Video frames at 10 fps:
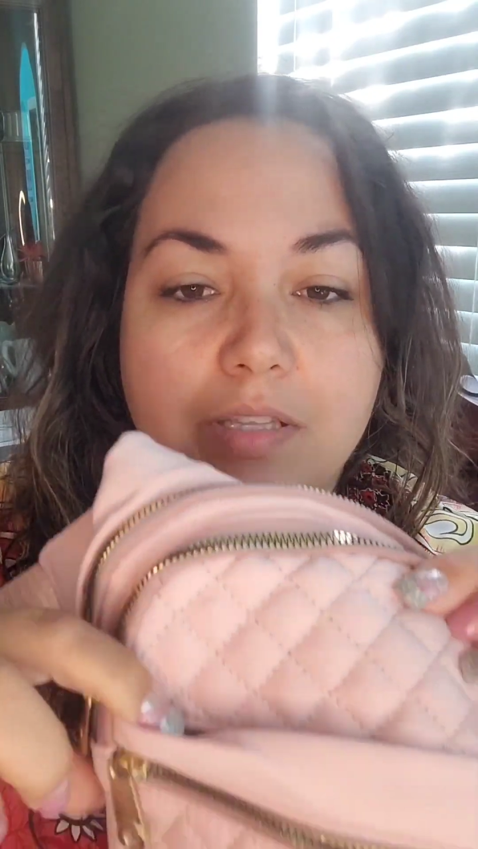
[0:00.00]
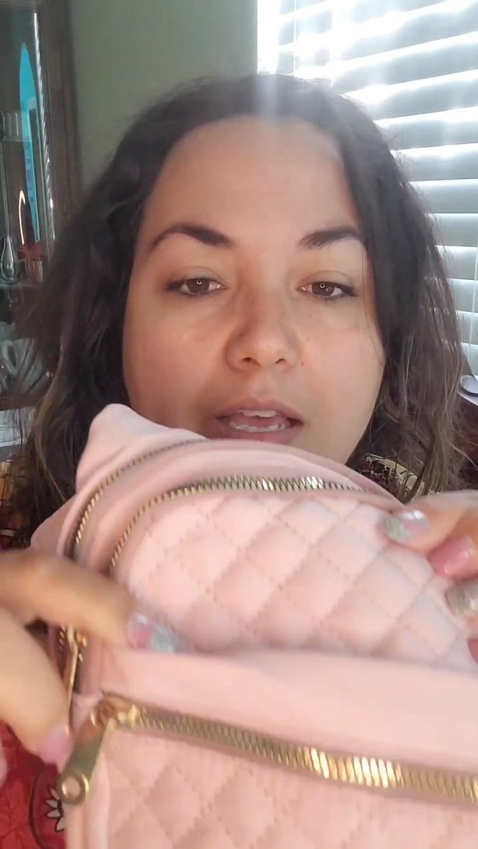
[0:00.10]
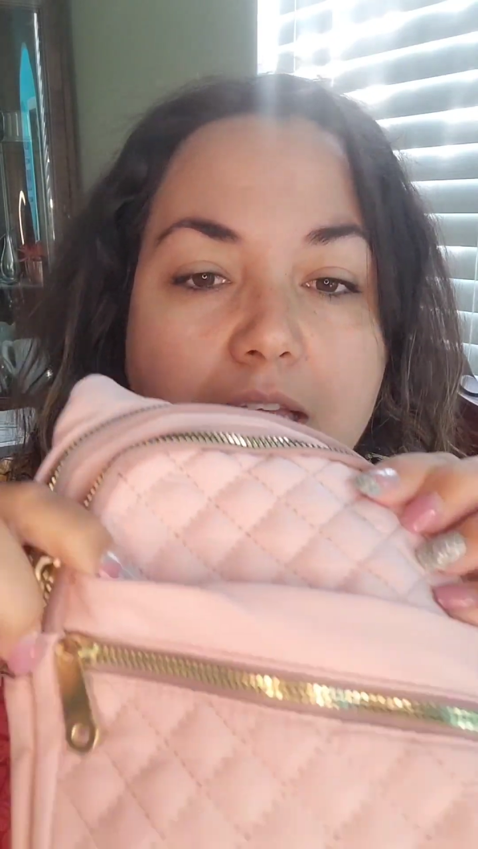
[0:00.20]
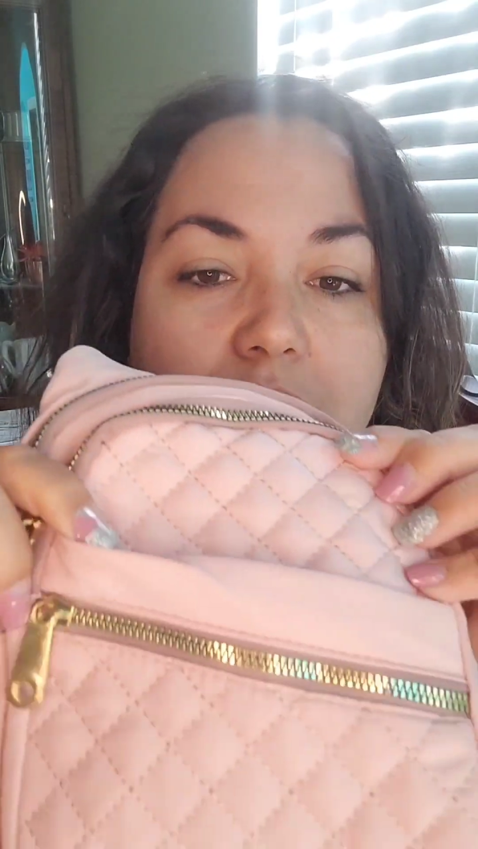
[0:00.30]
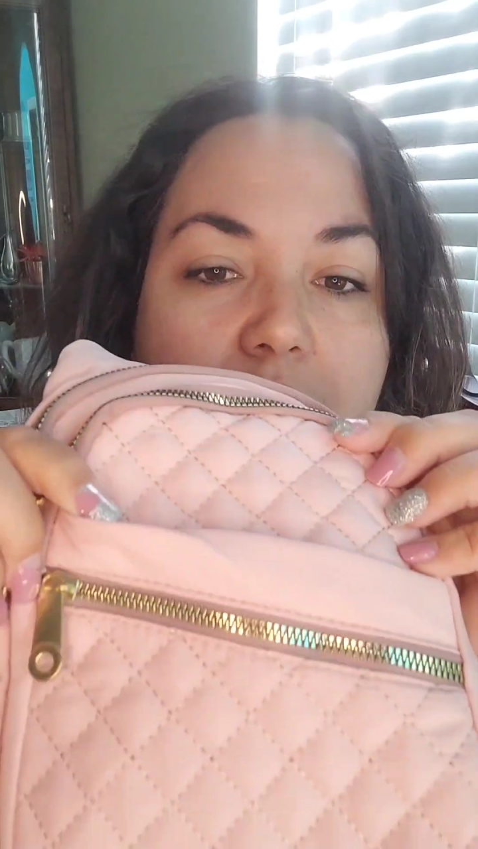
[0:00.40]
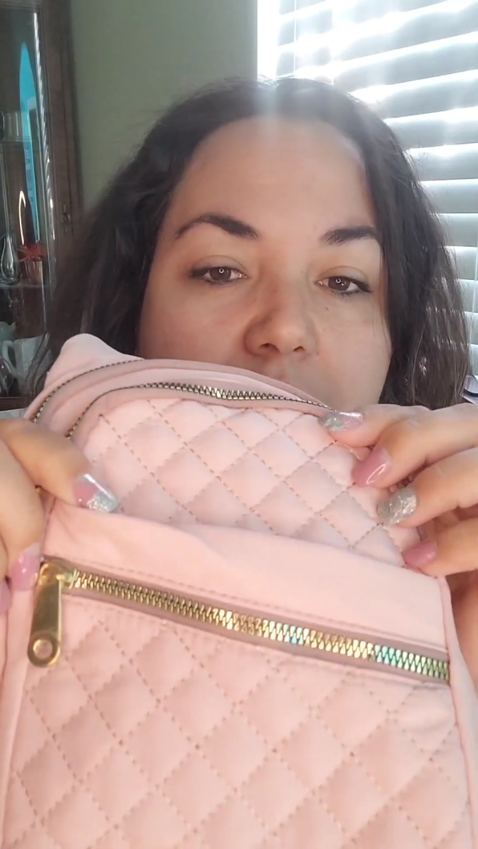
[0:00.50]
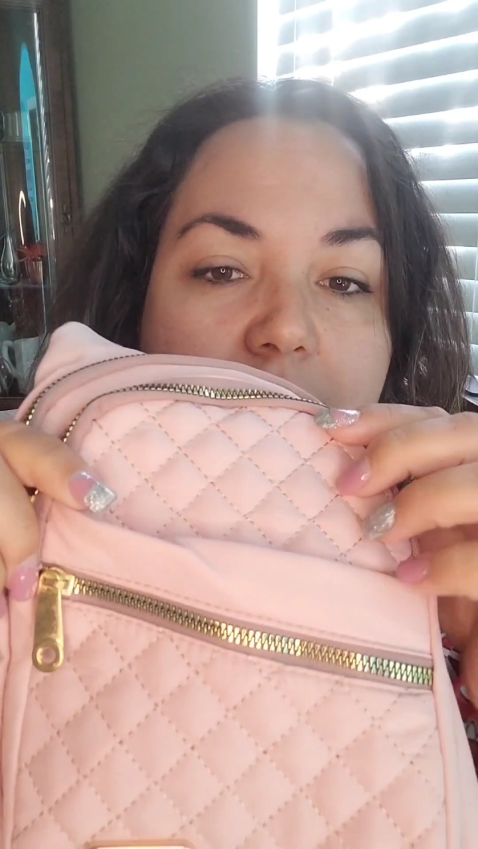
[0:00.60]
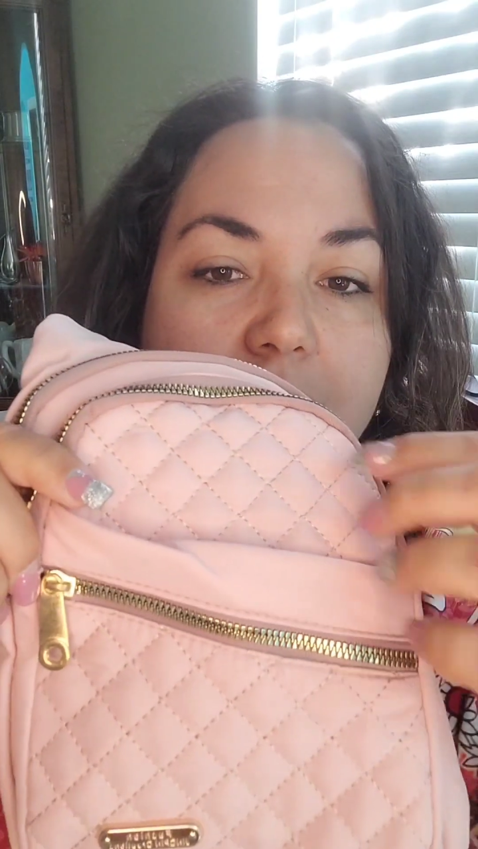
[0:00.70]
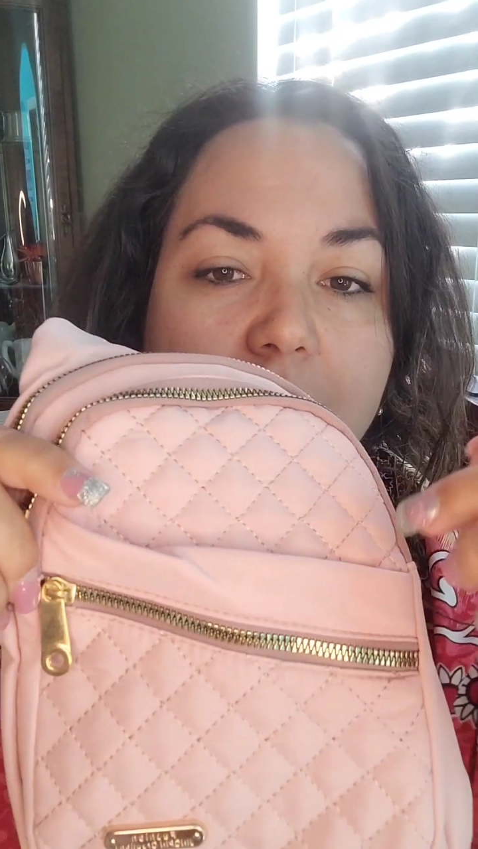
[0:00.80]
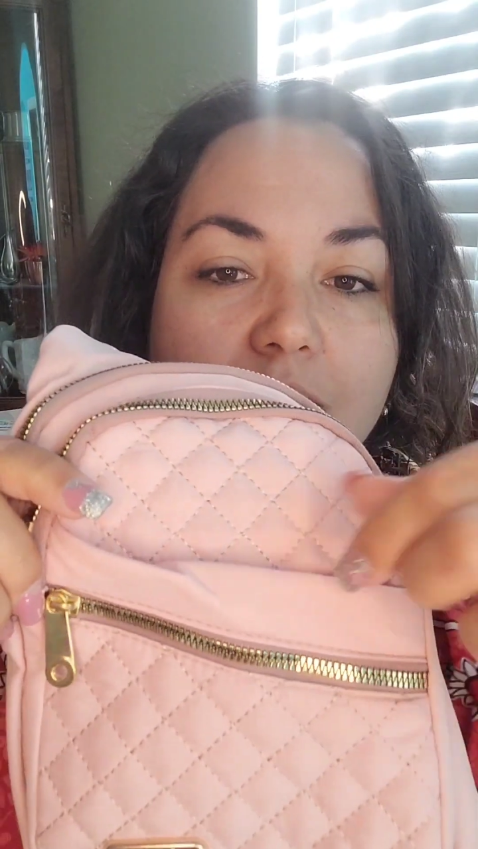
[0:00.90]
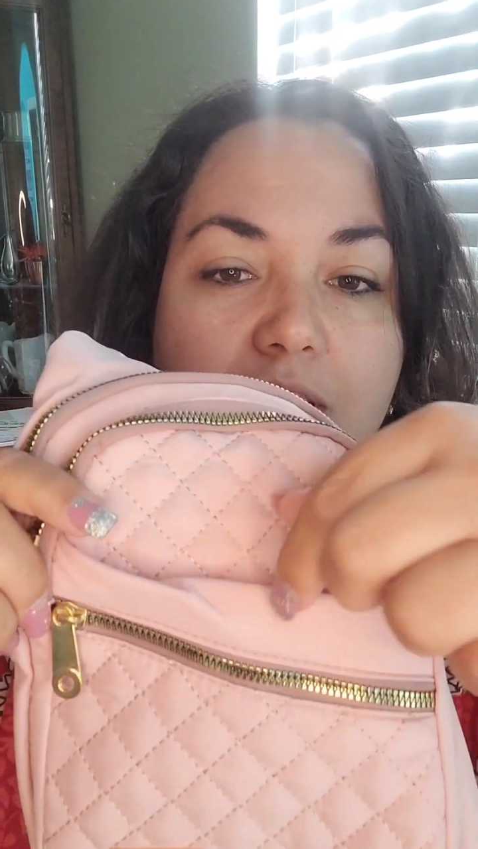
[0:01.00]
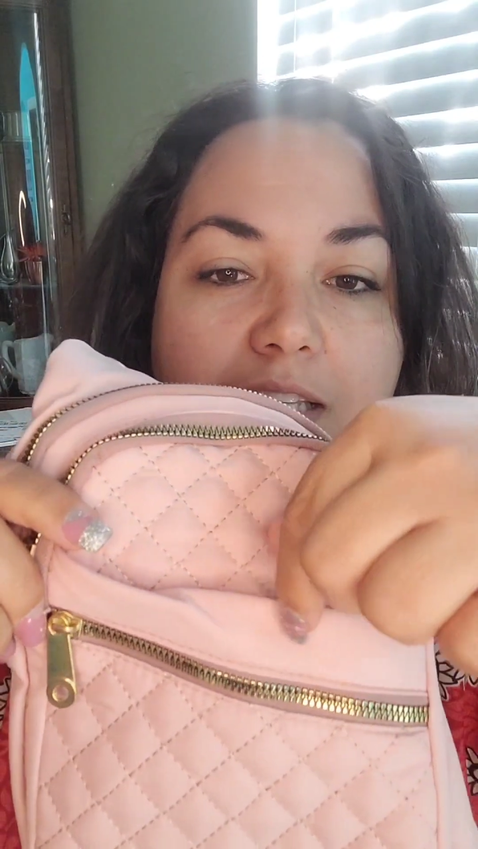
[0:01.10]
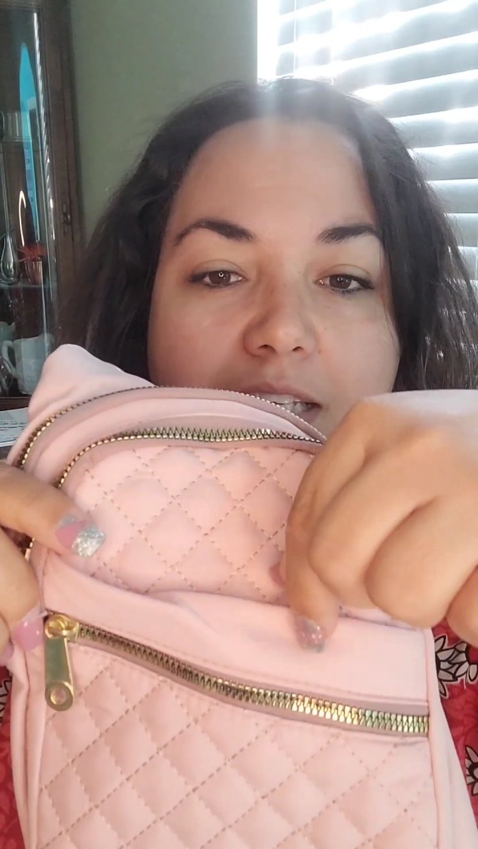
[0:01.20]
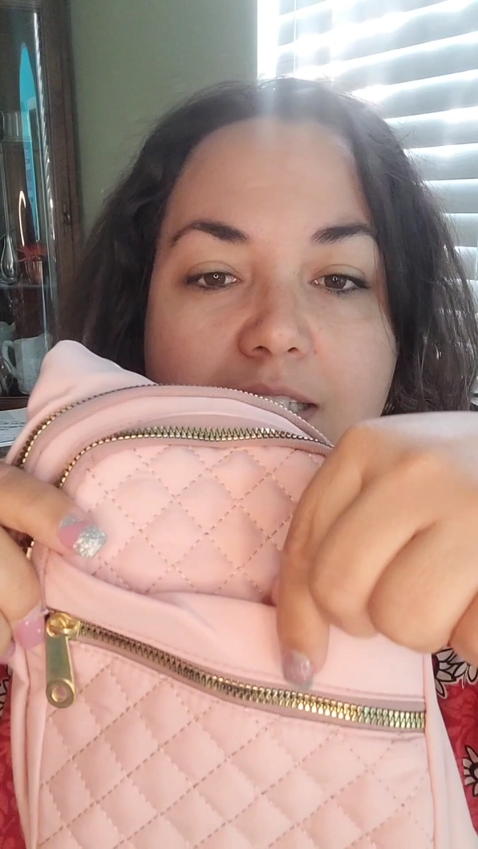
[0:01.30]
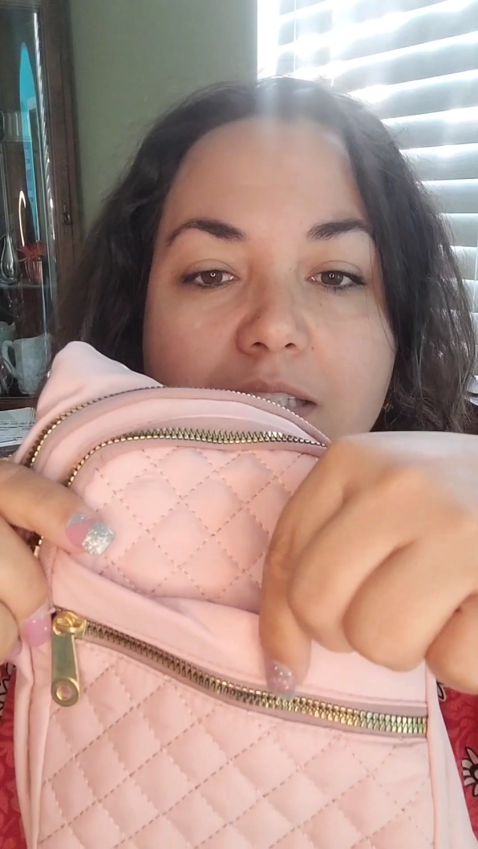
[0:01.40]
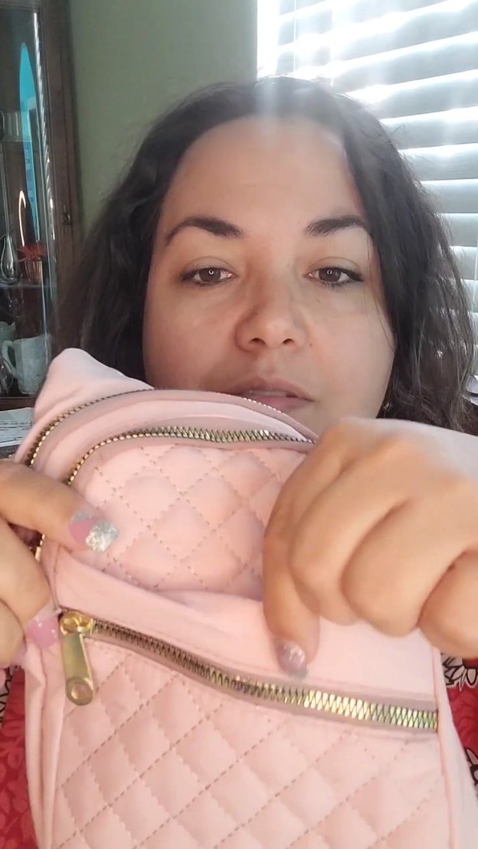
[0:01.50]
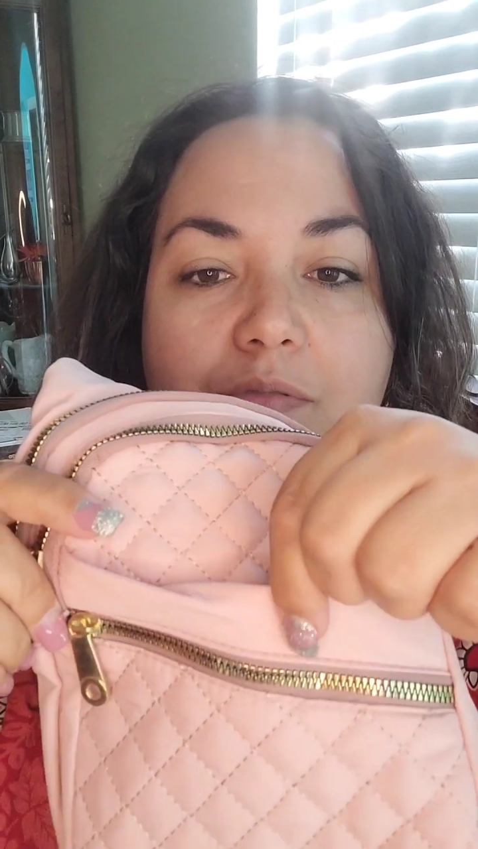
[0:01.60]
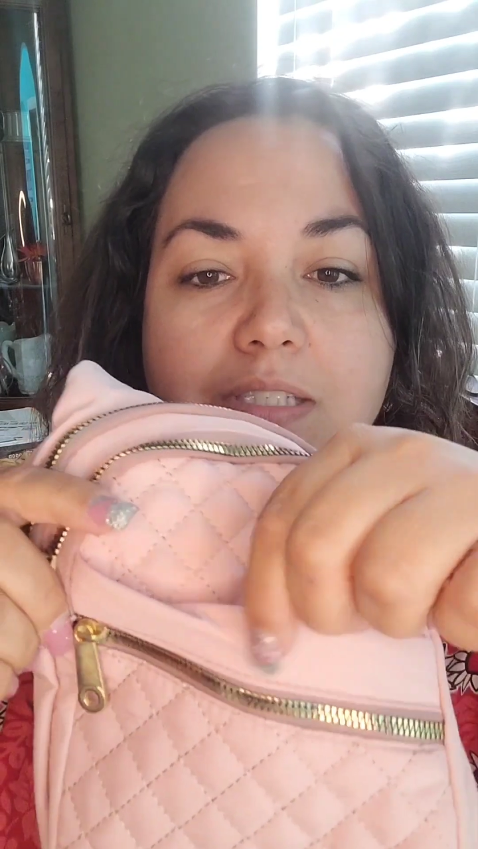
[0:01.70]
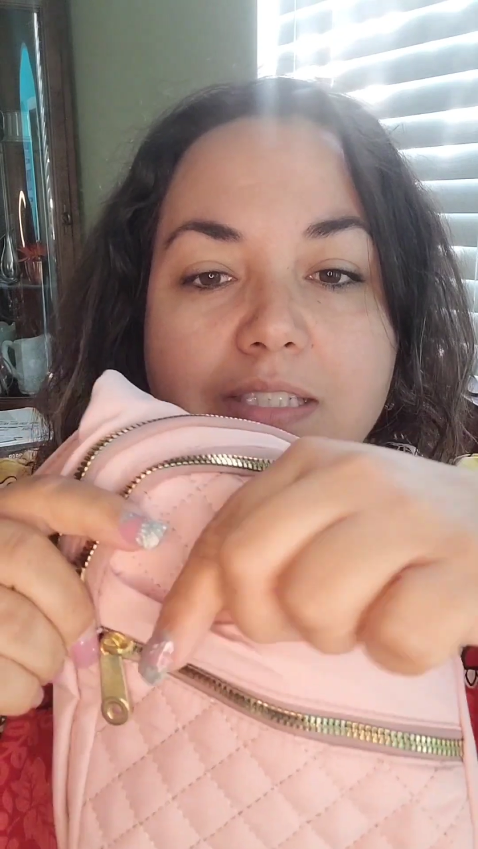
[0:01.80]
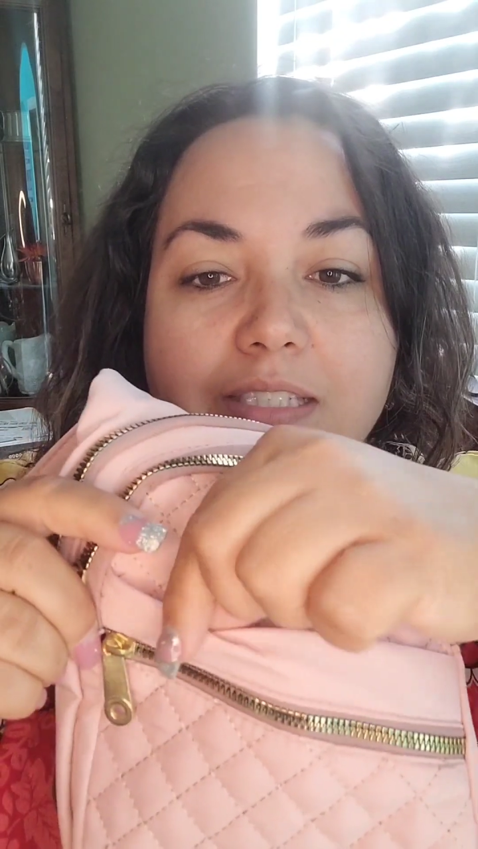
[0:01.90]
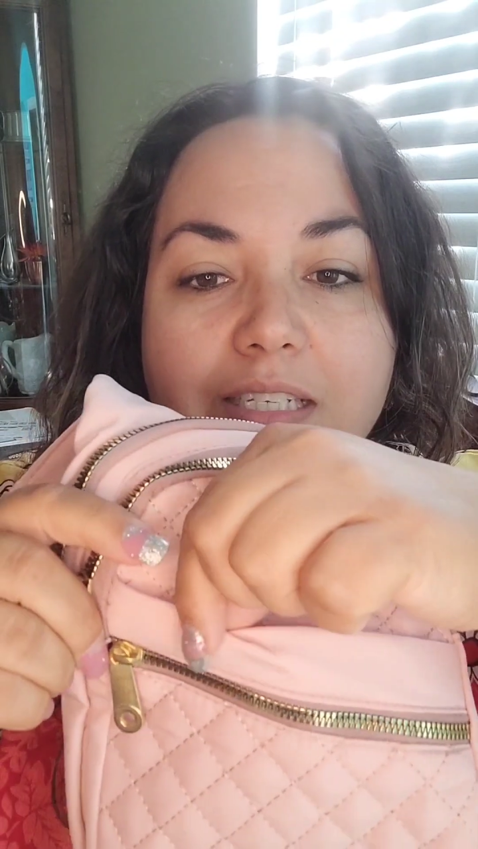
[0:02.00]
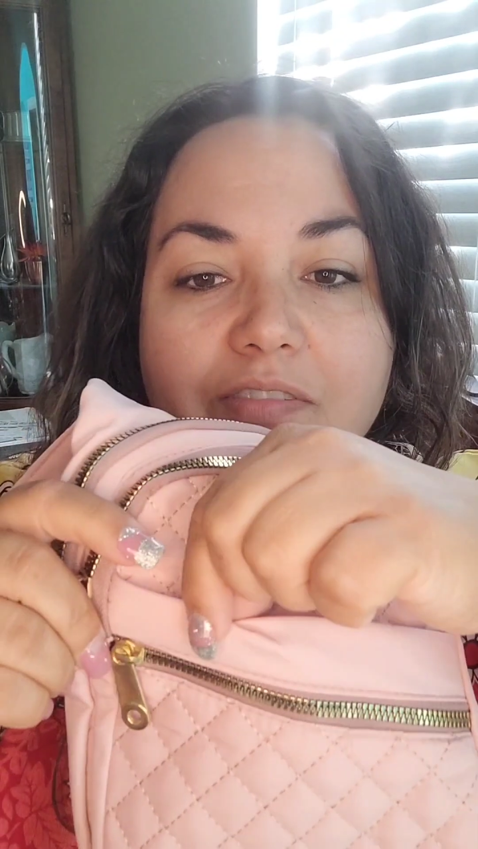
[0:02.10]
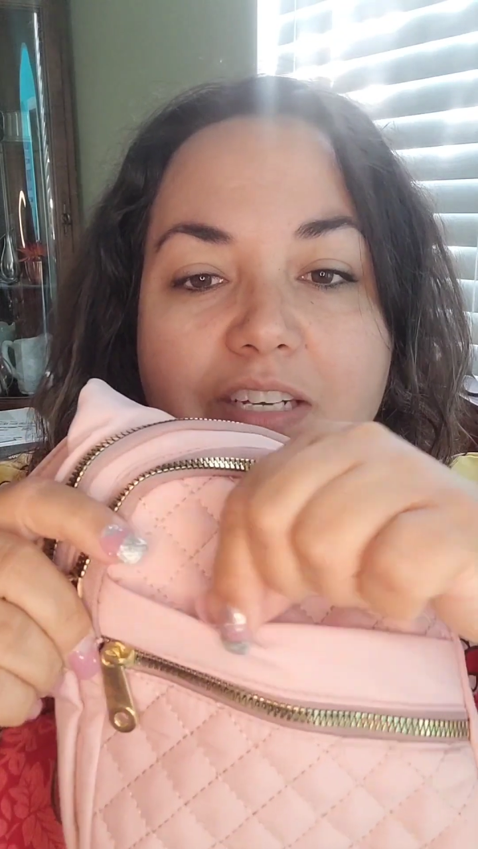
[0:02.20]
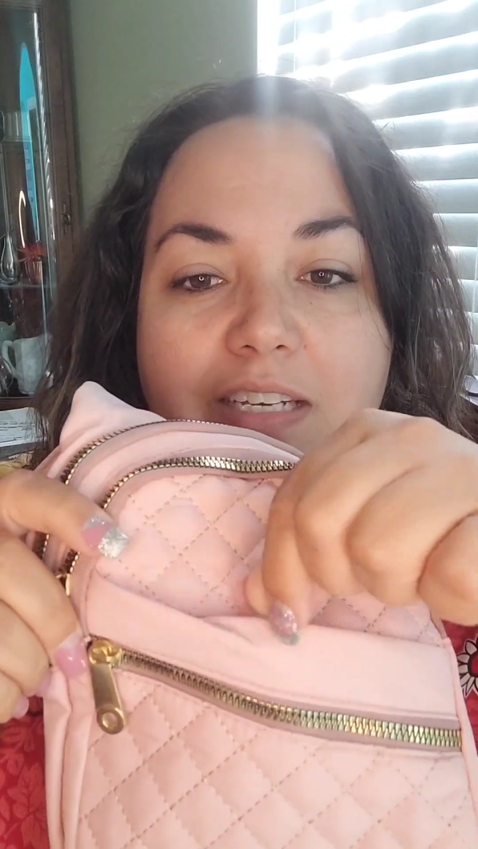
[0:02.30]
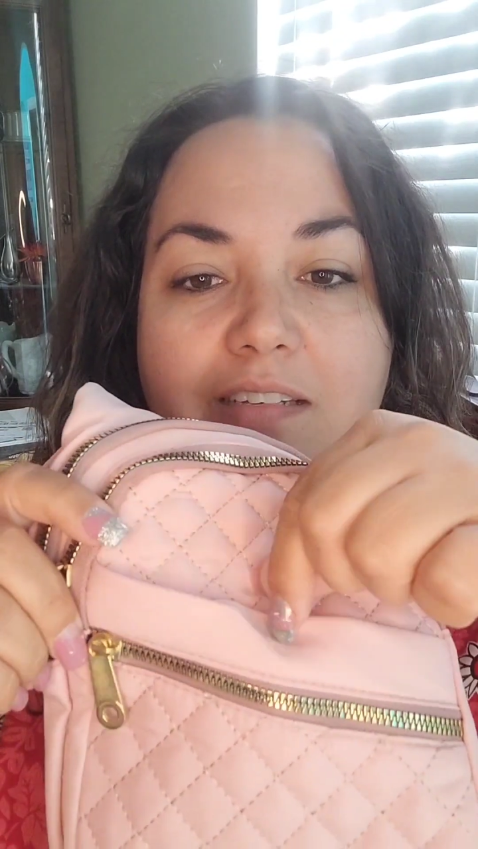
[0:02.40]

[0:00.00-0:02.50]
as you can see, even this wasn't done right.